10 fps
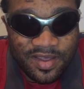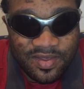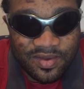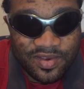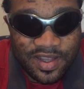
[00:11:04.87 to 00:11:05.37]

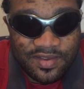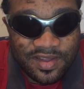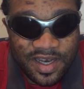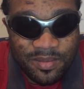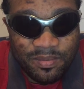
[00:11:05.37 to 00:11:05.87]
So try to
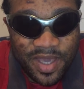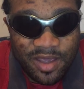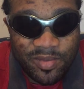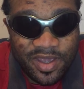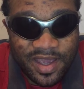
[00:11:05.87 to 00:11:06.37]
tell him,
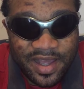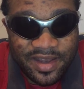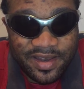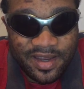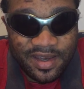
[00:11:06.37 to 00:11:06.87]
baby,
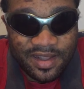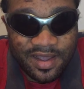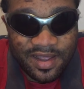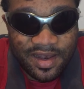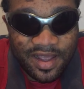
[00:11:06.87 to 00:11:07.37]
I need
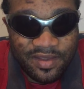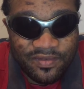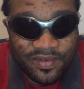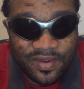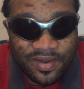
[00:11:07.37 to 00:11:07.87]
an
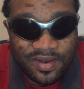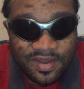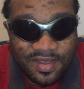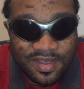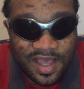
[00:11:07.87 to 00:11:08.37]
iPhone
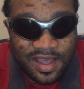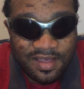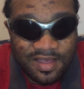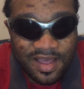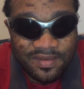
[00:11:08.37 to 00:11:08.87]

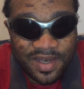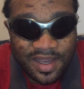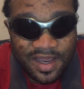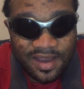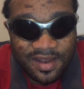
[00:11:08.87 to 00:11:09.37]
6,
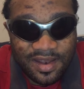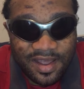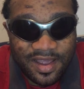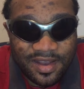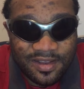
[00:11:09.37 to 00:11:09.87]
7, 8,
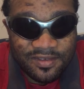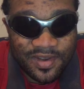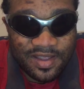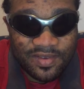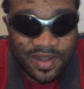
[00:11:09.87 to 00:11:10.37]
9.
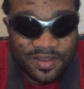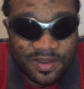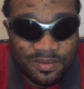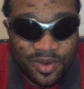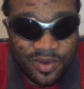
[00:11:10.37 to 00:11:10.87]
Try to
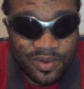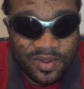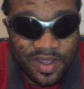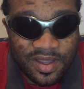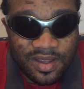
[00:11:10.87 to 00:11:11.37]
let him
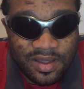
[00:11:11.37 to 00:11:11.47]
know.